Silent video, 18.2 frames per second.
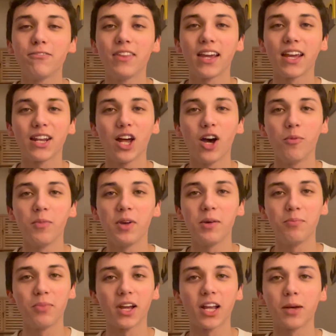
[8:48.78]
they can help
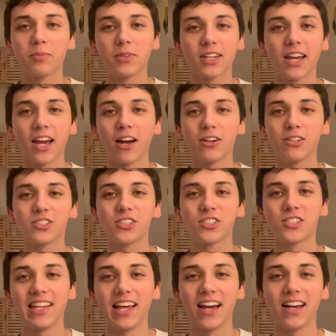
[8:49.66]
me pick up the
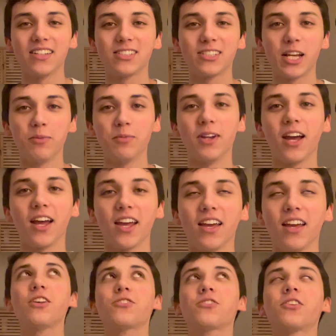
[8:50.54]
couch that same night.
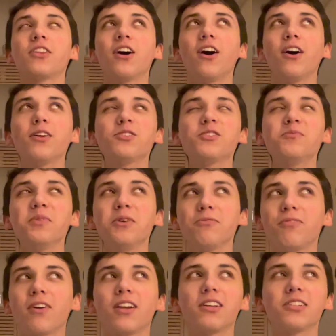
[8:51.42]
So the odds of me
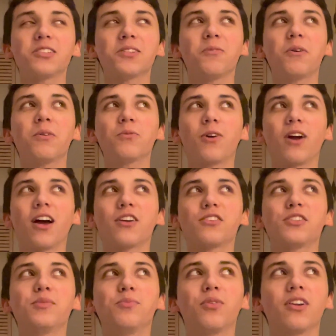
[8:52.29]
finding someone were
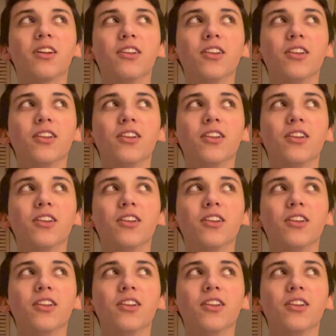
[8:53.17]
actually pretty